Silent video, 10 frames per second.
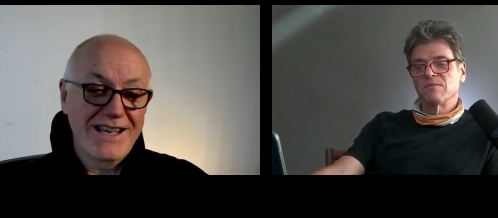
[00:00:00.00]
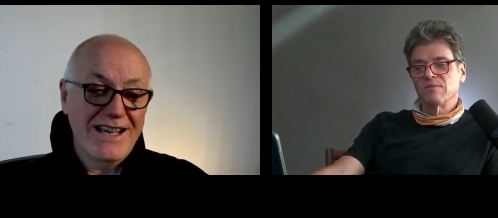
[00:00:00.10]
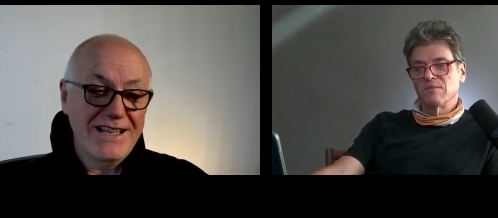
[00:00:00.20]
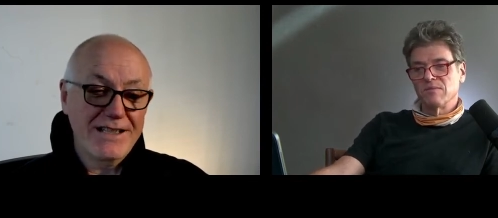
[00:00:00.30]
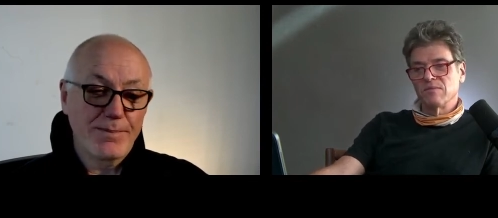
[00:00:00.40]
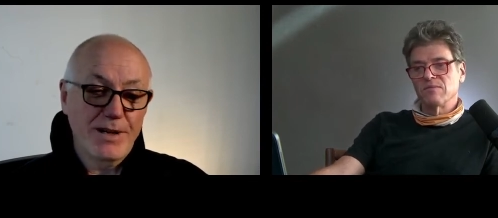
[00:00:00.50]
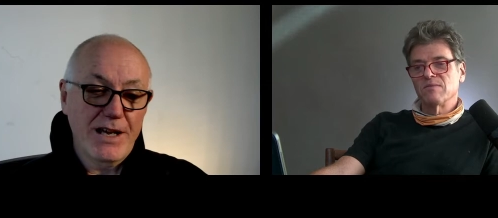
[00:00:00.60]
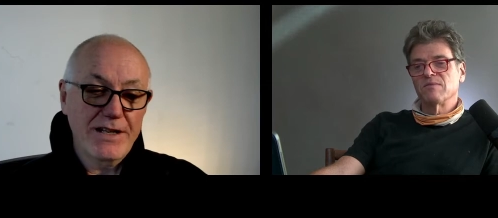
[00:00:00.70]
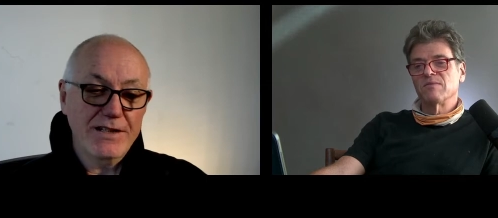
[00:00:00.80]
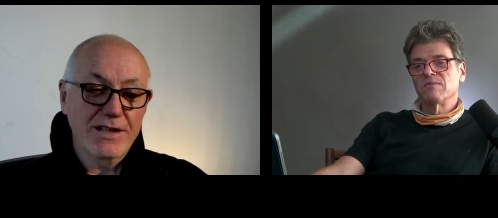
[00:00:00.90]
Speaker 1: And he's
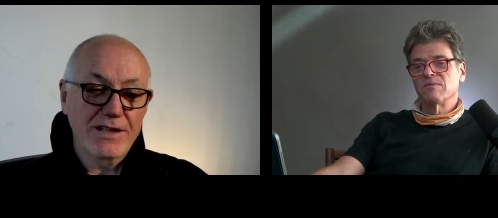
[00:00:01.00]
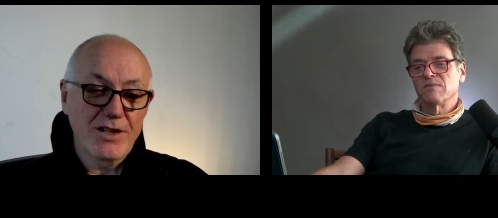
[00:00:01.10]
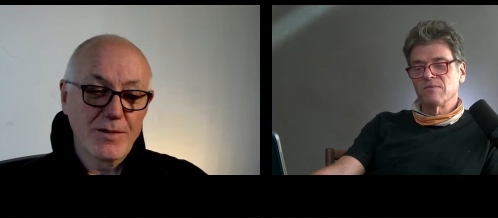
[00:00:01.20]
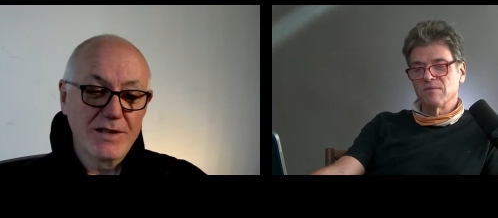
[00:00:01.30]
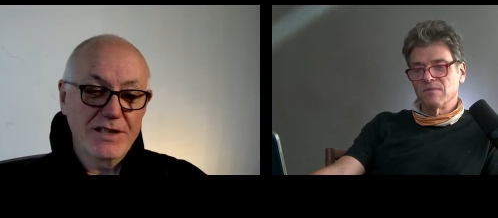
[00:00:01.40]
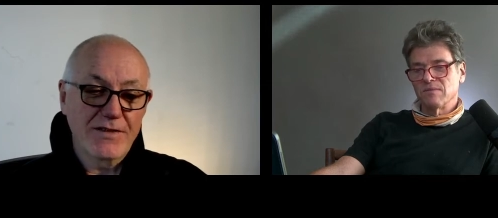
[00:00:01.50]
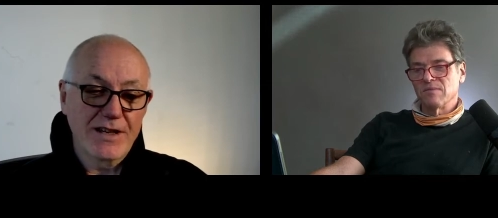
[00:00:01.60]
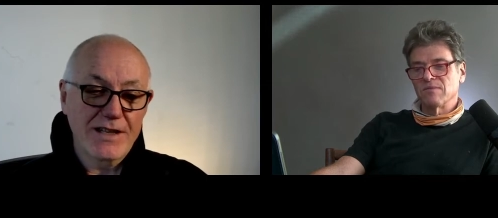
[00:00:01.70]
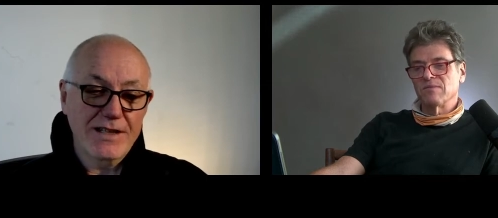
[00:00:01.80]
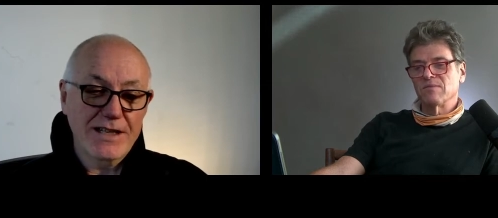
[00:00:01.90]
applied it to human
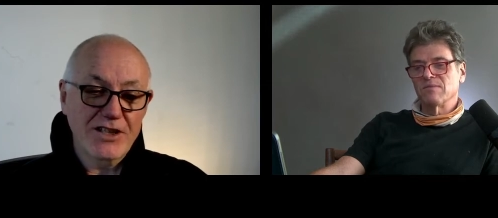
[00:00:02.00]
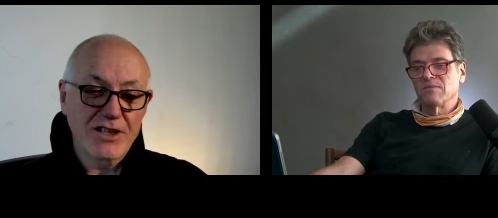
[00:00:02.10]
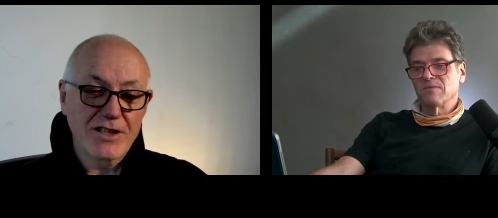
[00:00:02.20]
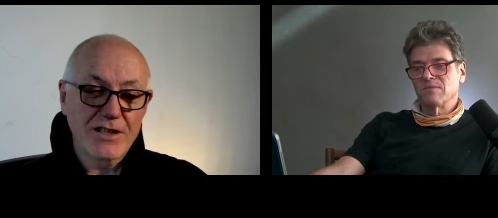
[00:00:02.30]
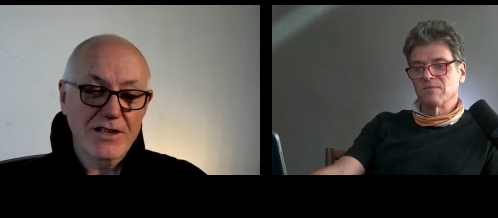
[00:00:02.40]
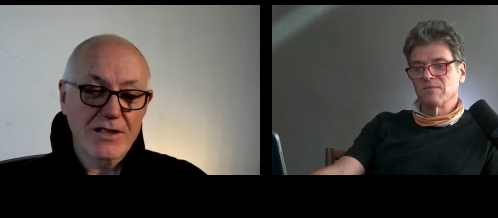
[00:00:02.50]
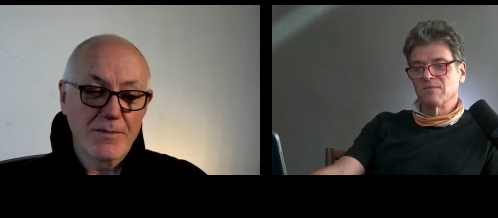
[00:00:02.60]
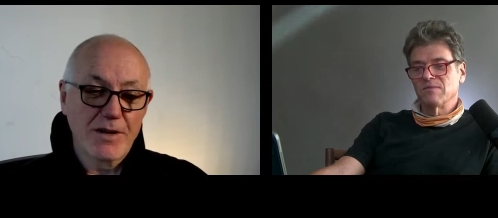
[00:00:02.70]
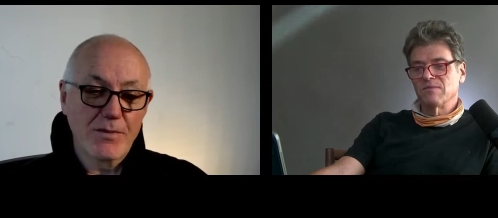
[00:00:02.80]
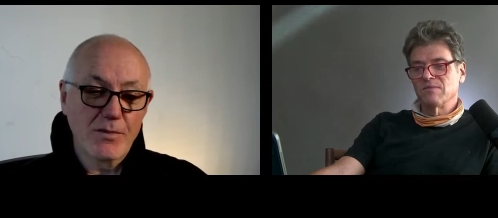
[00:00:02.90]
civilization and has
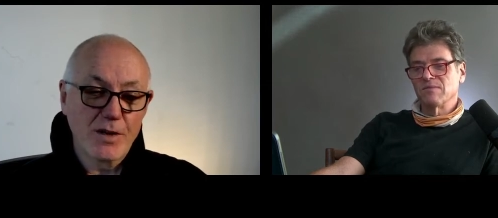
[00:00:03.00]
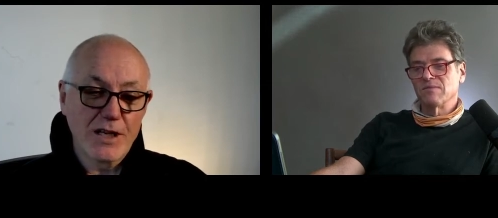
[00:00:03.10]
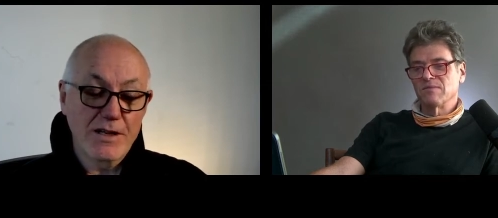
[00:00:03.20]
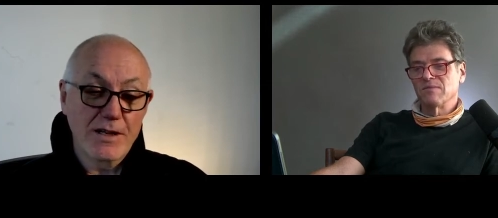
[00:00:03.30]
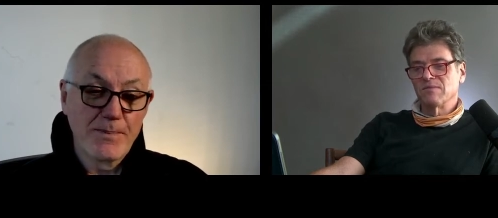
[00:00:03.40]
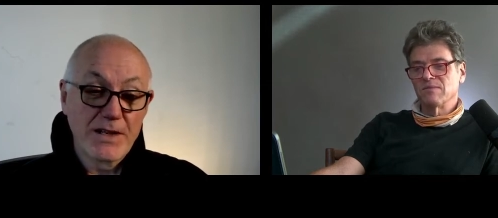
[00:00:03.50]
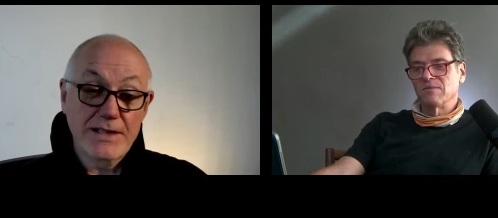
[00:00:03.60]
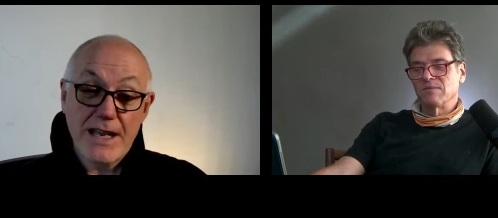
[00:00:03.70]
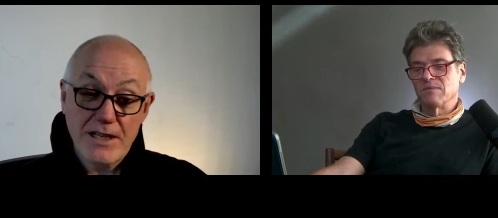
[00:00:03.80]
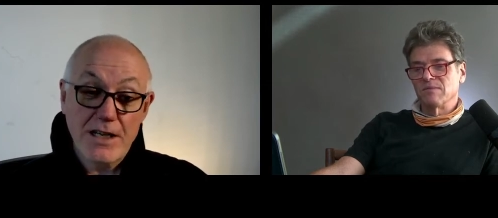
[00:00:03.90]
come up with
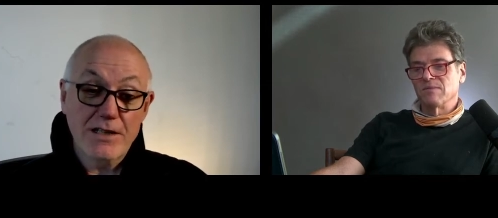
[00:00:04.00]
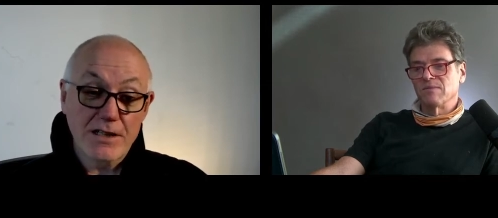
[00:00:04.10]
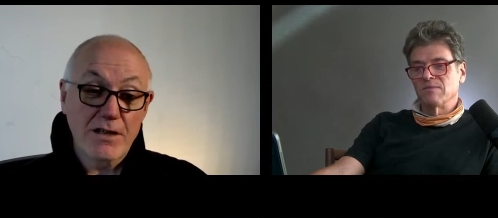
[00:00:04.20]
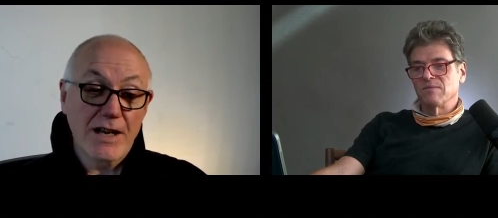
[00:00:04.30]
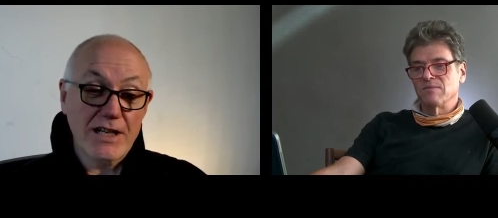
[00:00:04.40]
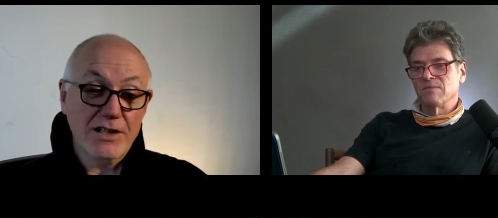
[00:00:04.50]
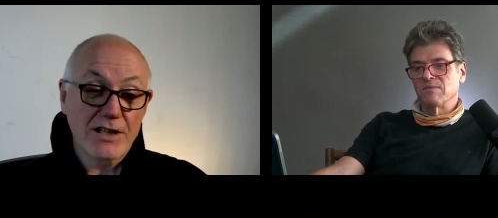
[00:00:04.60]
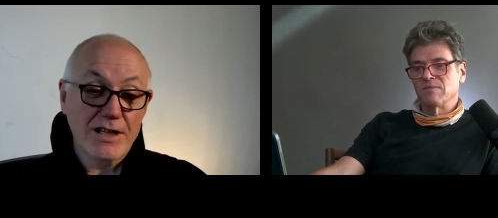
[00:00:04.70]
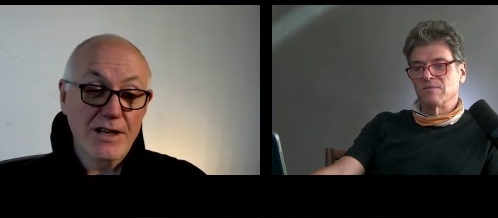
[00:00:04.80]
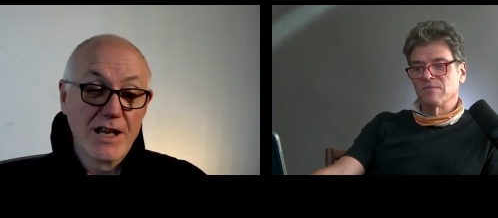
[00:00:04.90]
10 years ago
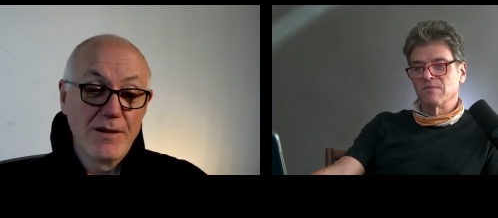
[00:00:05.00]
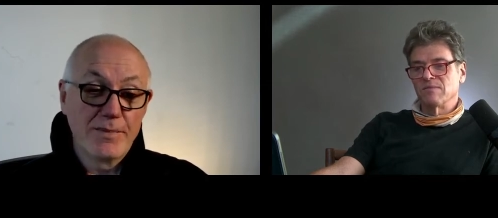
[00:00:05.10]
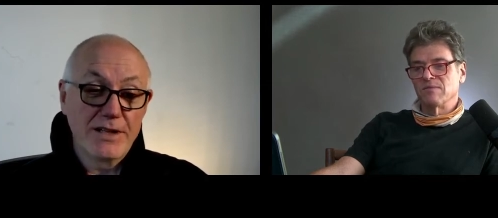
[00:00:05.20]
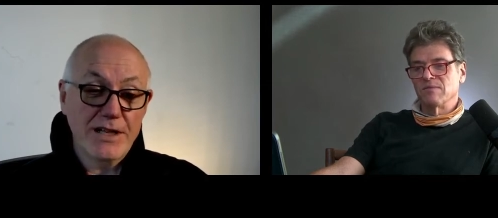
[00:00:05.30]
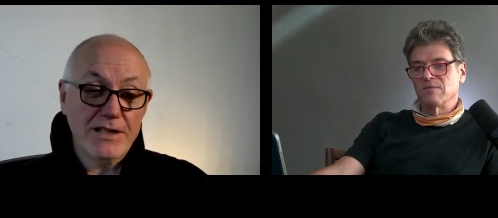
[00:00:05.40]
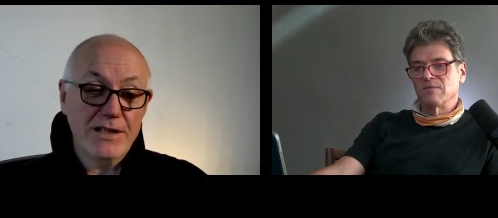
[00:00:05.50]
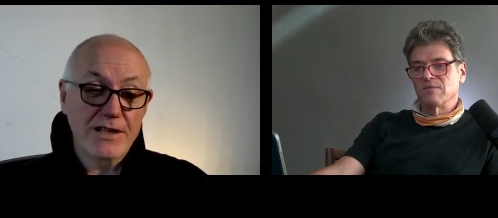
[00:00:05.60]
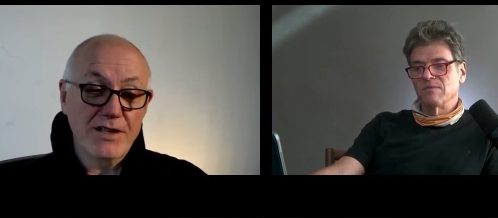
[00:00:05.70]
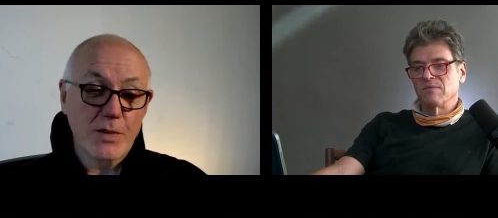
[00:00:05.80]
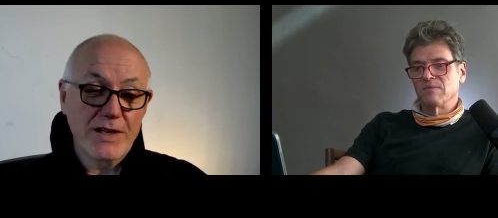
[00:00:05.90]
actually predicted
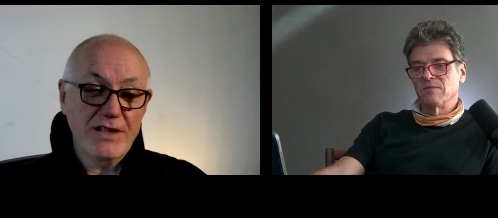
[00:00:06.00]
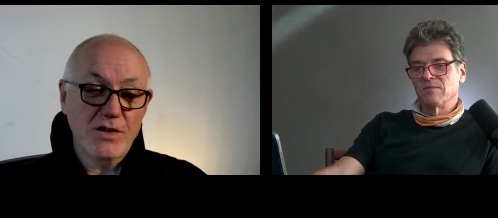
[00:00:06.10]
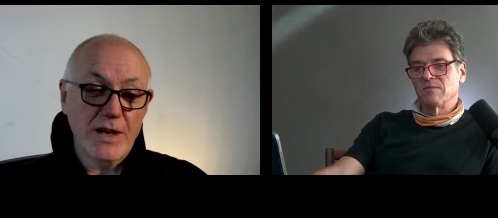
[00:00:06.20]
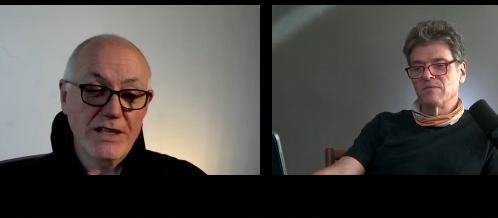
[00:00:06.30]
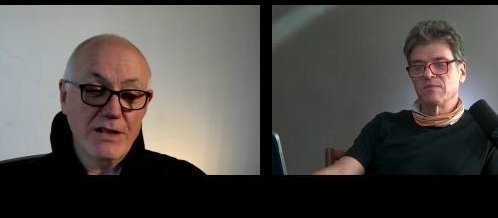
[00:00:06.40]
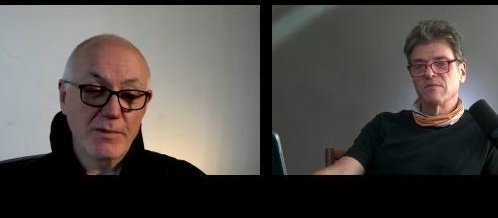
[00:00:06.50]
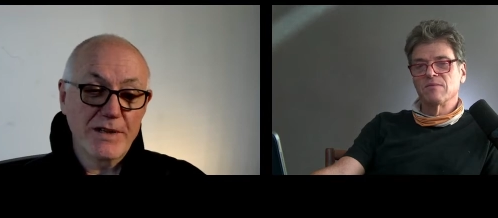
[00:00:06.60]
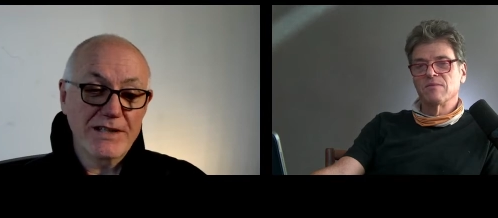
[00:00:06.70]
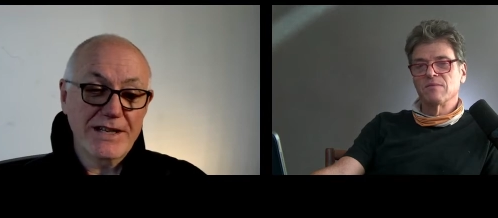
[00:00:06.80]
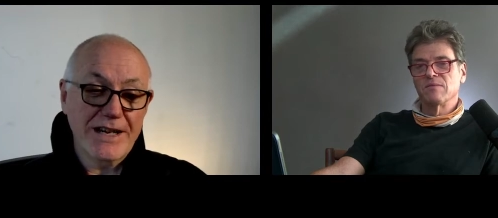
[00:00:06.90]
that 2020 would be
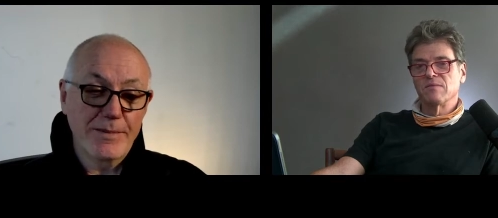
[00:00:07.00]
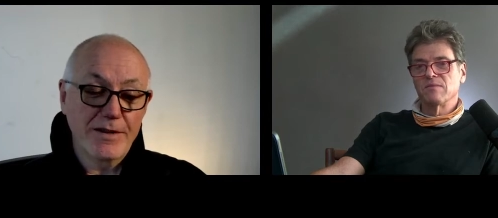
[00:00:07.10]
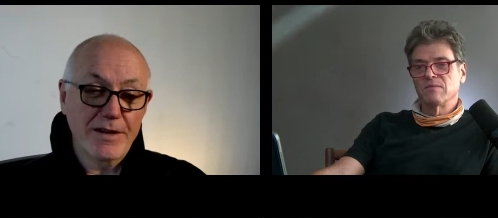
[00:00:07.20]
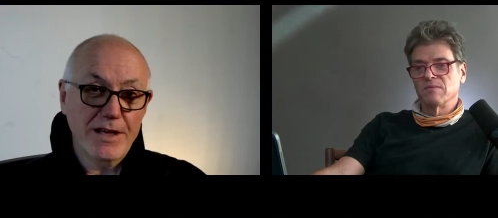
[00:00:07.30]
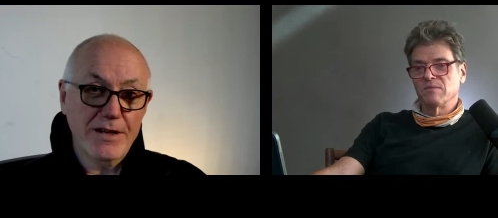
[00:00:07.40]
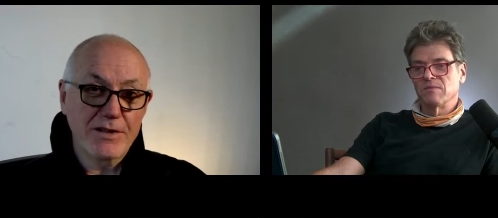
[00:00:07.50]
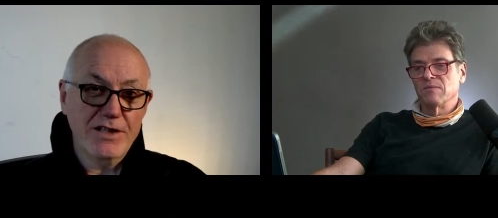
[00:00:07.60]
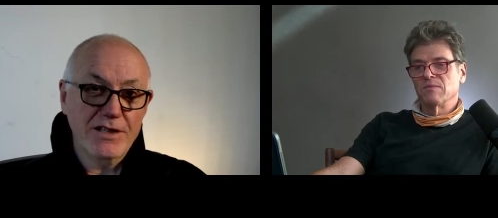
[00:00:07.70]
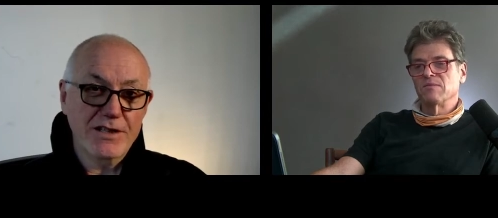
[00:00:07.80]
a terrible year, which it,